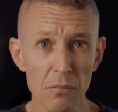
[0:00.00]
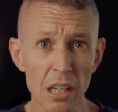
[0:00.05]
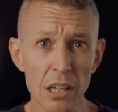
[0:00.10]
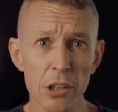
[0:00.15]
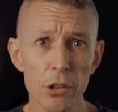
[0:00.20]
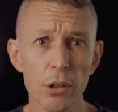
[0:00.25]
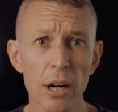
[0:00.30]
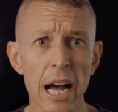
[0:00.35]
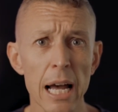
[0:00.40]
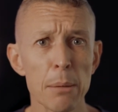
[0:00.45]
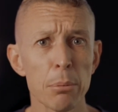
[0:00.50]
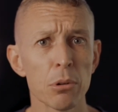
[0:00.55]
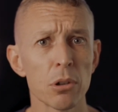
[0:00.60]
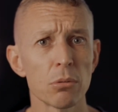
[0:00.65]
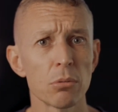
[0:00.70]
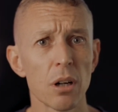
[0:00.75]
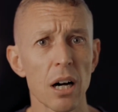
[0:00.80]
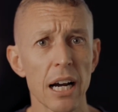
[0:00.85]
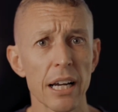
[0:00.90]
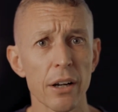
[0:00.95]
You're able to
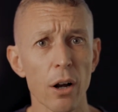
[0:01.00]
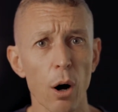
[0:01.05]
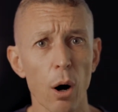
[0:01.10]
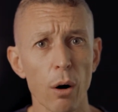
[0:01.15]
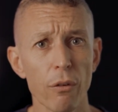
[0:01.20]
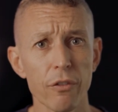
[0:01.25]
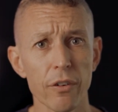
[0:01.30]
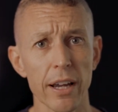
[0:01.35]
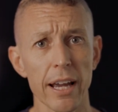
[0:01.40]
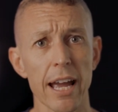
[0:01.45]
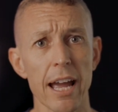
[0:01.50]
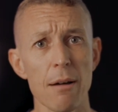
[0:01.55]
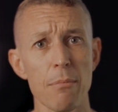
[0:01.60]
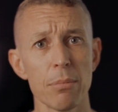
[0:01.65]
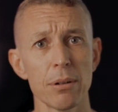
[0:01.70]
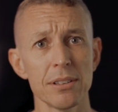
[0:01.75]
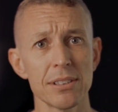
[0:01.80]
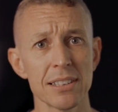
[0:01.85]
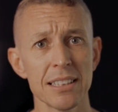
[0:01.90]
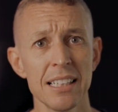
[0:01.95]
ride off
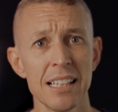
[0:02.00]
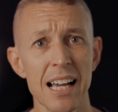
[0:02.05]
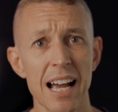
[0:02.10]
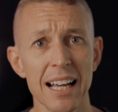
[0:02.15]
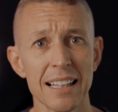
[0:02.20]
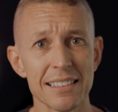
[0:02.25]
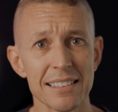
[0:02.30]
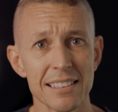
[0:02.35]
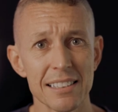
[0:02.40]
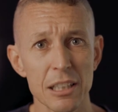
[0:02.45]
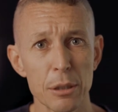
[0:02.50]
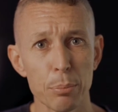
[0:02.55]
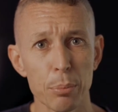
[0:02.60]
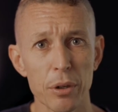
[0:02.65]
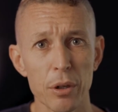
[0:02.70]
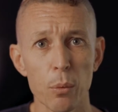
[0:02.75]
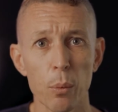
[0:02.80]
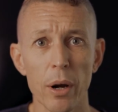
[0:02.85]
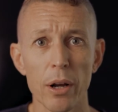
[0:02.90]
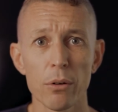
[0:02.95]
cambers and
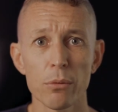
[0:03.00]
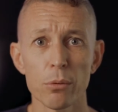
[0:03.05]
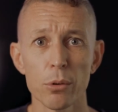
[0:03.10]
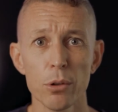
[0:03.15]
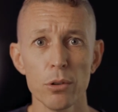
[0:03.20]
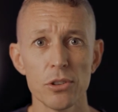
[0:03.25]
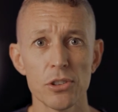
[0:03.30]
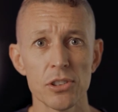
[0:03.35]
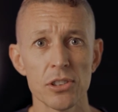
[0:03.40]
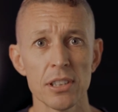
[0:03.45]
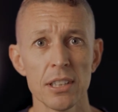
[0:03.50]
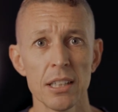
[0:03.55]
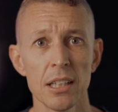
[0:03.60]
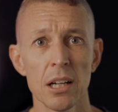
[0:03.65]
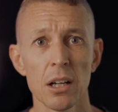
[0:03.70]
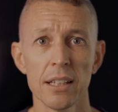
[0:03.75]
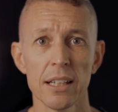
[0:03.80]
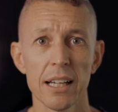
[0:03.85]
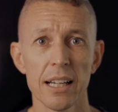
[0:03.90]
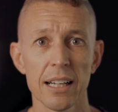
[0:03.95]
slippery wet routes.
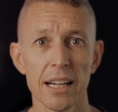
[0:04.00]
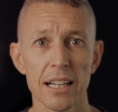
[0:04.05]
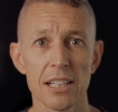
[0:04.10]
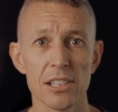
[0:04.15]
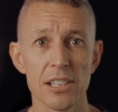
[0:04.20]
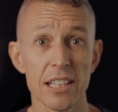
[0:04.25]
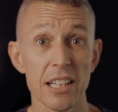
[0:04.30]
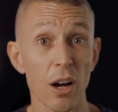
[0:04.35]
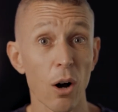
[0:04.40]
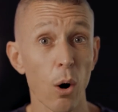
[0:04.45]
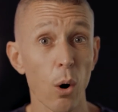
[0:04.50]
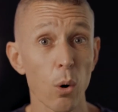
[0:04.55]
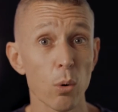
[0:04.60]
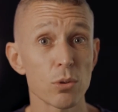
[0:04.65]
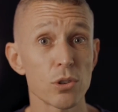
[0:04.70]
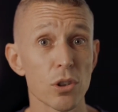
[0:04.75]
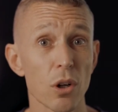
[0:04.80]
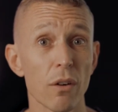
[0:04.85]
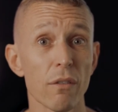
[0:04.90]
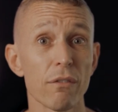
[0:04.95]
It actually
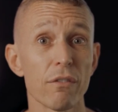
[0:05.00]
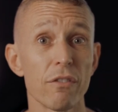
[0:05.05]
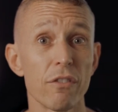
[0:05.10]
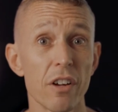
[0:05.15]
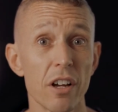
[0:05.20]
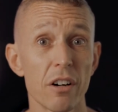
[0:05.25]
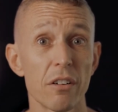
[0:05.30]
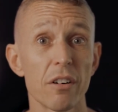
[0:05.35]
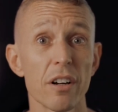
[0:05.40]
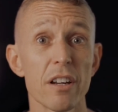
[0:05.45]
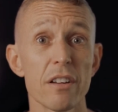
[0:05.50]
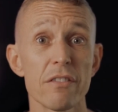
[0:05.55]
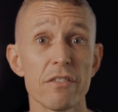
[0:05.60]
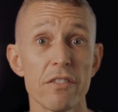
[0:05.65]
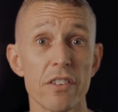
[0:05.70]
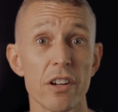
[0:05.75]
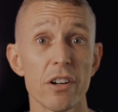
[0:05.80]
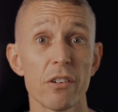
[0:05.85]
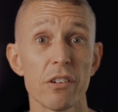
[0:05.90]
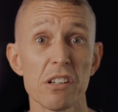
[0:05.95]
holds on very,
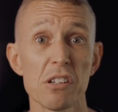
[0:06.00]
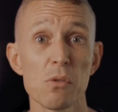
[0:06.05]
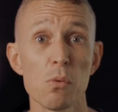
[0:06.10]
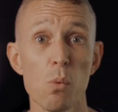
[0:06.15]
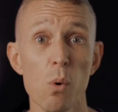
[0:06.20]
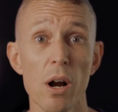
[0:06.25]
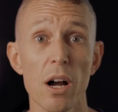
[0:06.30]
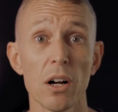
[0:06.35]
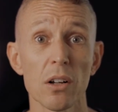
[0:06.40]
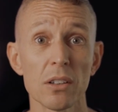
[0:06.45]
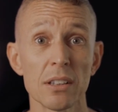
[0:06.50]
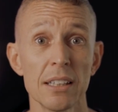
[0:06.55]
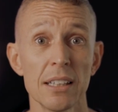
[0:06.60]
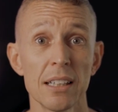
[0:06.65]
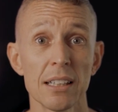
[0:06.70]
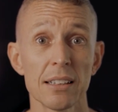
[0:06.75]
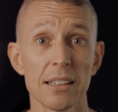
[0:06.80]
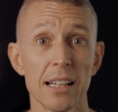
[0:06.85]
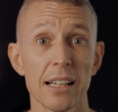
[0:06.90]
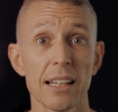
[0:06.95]
very well.
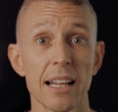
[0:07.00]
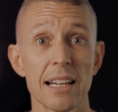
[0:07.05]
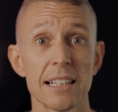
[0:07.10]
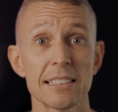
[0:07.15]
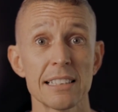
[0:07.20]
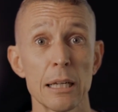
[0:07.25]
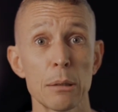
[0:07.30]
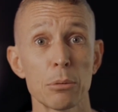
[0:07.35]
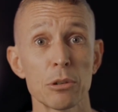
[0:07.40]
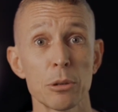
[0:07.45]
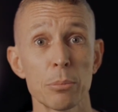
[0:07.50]
Now that is able